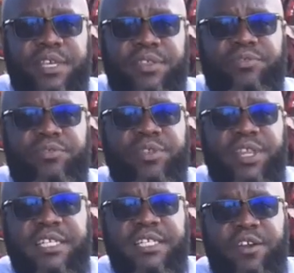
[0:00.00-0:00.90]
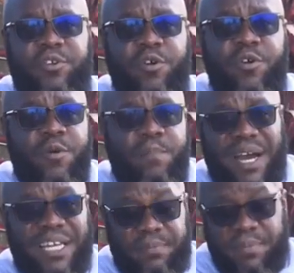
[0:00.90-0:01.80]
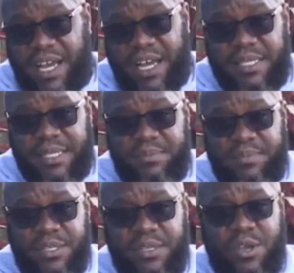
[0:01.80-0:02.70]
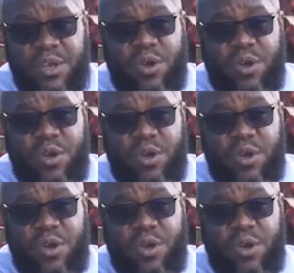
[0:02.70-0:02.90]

be through the internal party mechanisms